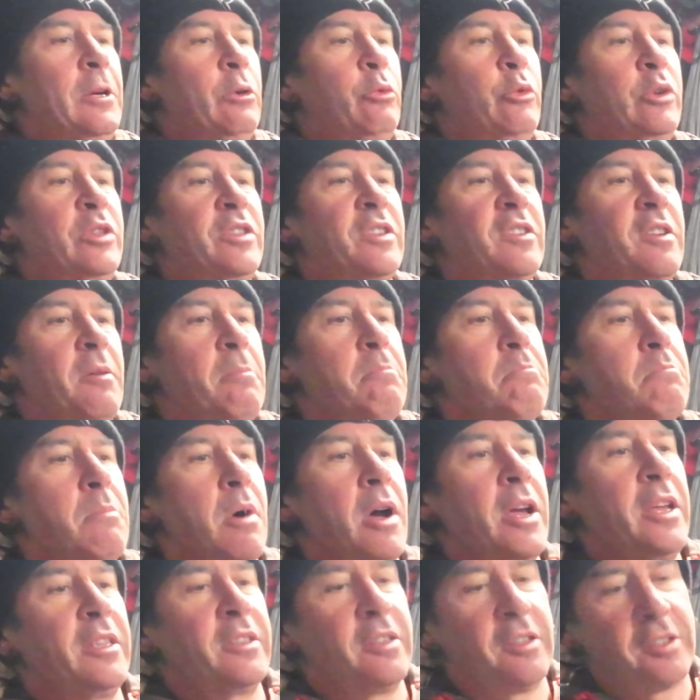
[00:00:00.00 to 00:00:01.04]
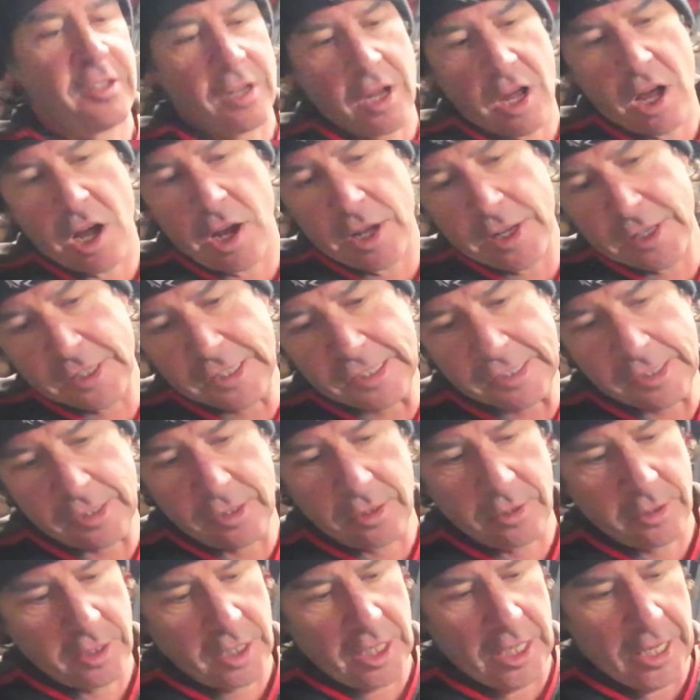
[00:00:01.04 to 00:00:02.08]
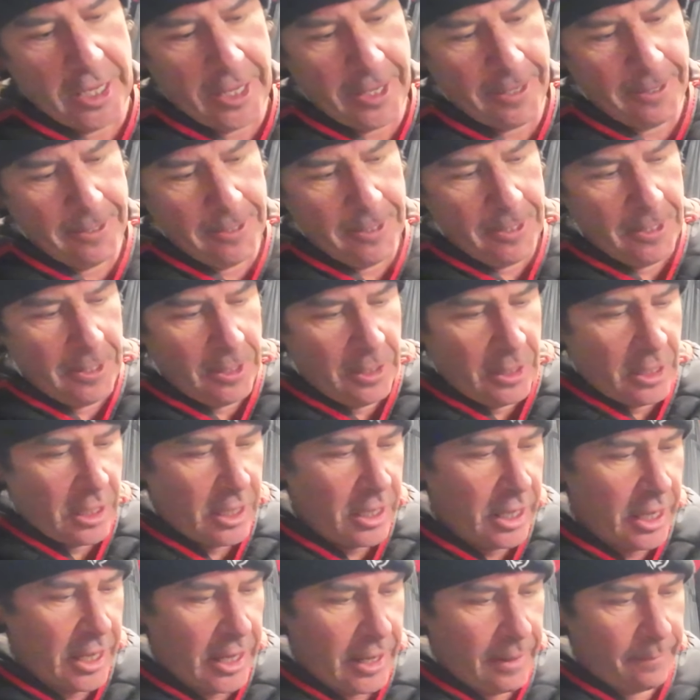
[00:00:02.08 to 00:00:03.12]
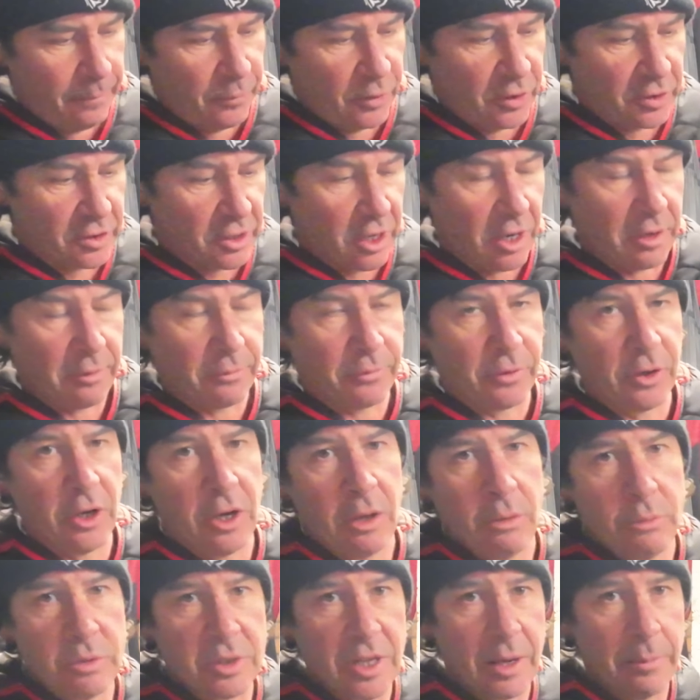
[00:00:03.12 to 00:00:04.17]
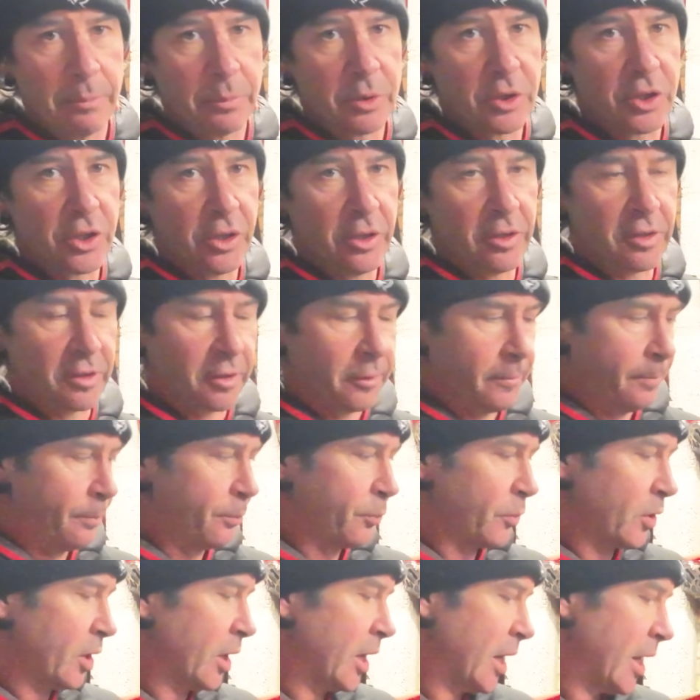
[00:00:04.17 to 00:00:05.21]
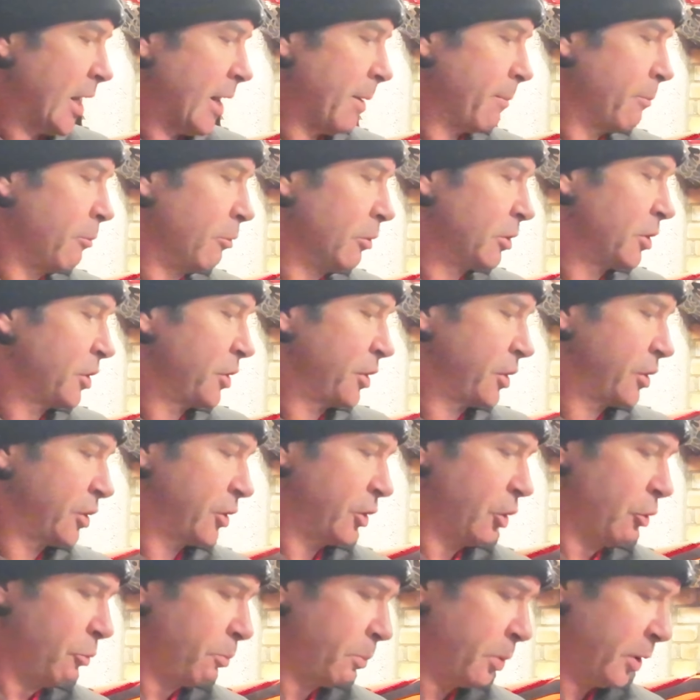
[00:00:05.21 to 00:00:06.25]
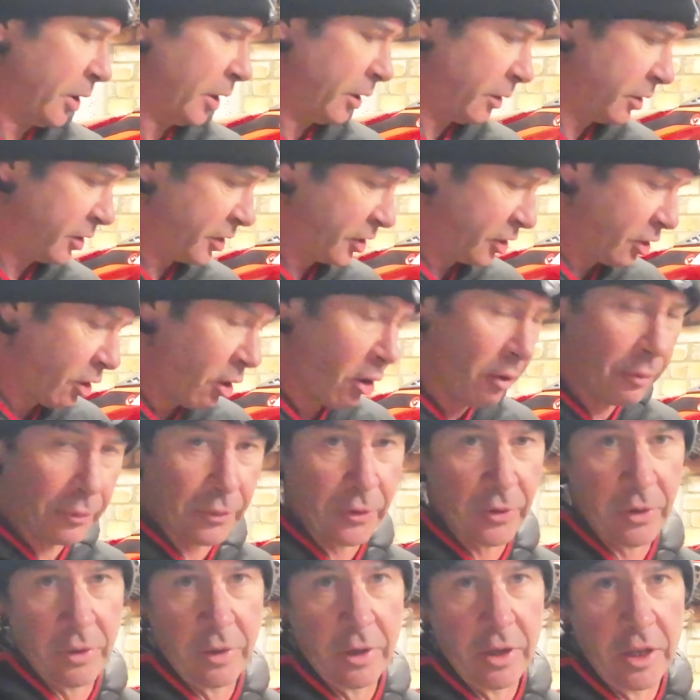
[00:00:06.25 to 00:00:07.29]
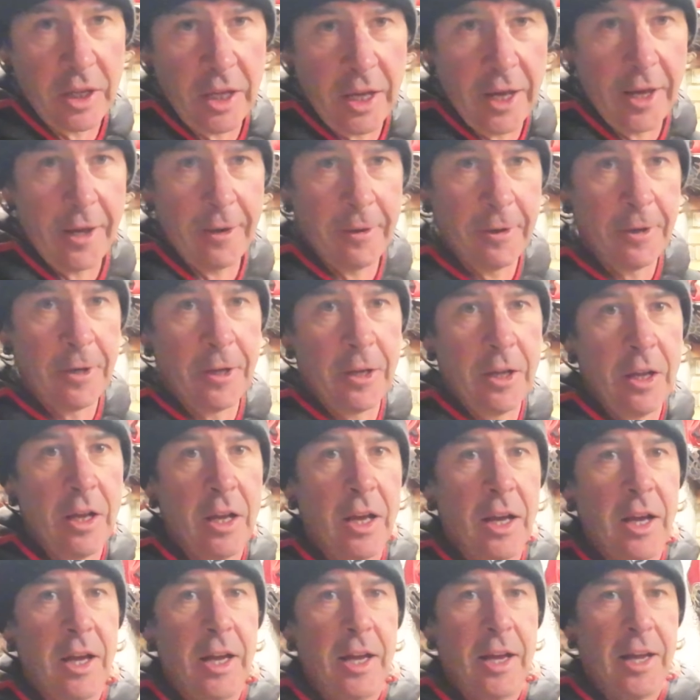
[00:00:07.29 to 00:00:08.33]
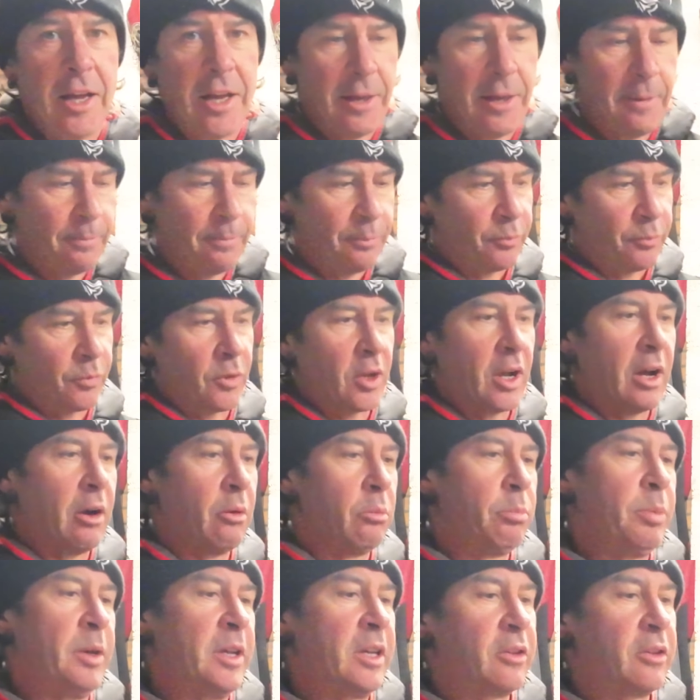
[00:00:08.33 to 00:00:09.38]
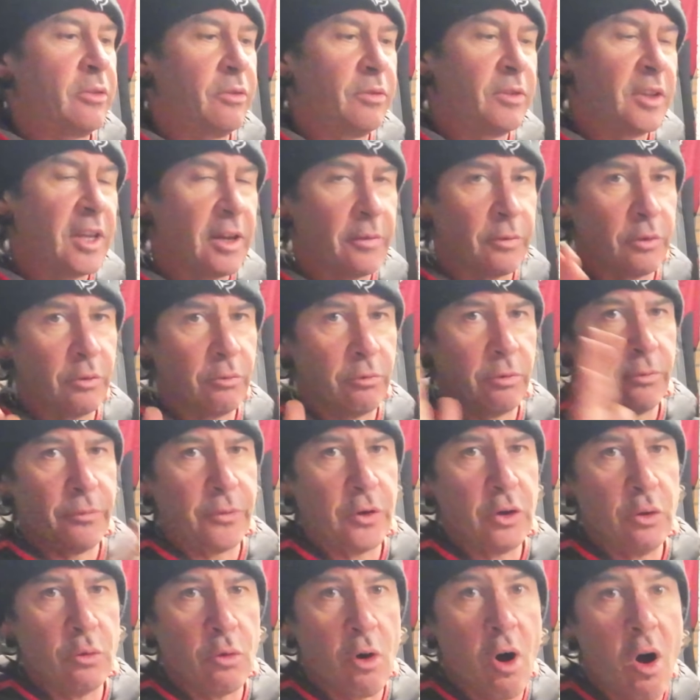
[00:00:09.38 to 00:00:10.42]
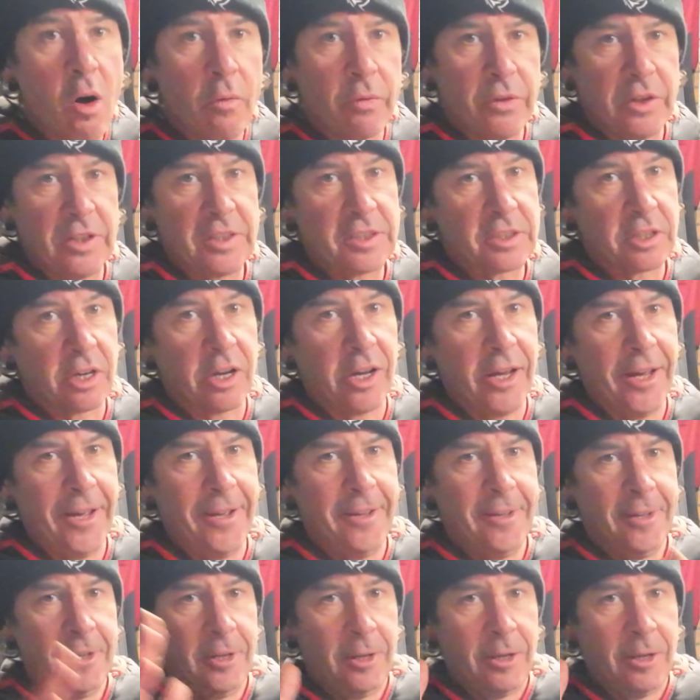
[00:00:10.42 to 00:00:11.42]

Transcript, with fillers: which is a Mitas Ice, yeah, um, designed for low temperatures, um, super soft, yeah. Um, I'll be giving a review on this tire